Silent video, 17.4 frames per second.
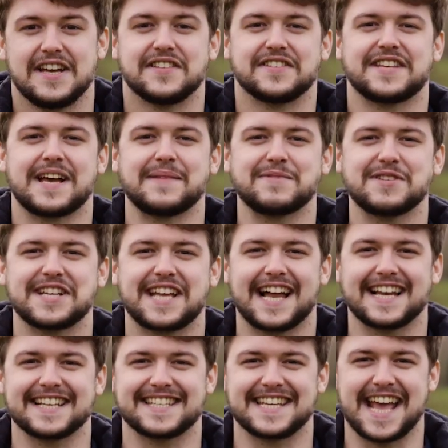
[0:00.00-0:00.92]
The Samsung
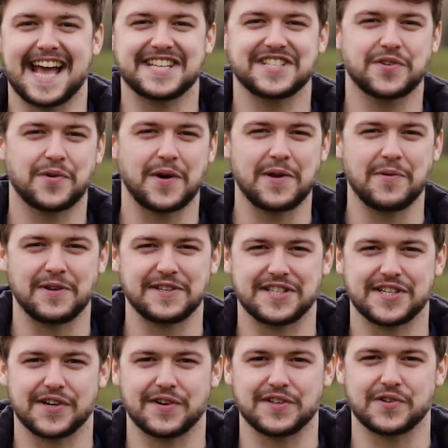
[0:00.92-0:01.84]
Galaxy
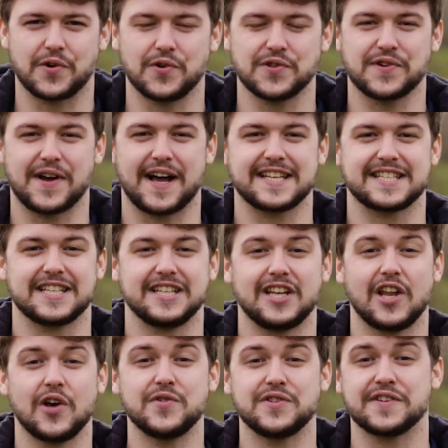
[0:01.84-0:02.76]
S21 series also has
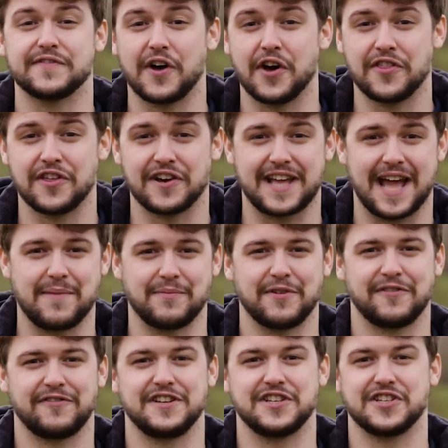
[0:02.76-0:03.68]
loads of other
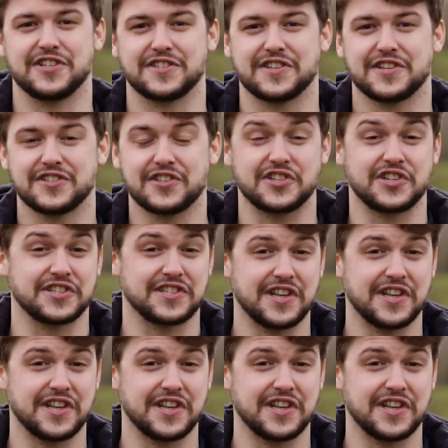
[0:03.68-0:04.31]
camera features, such as